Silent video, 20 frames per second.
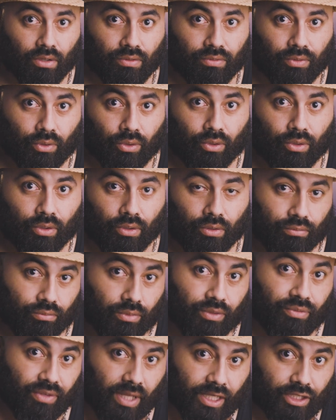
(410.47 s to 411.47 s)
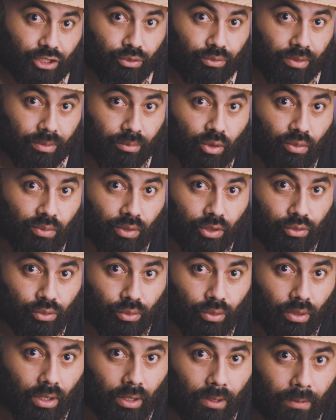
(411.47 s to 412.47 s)
for the reflection removal
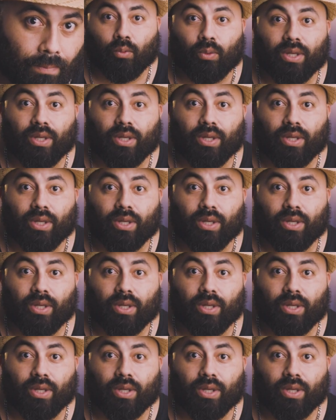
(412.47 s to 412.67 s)
tool.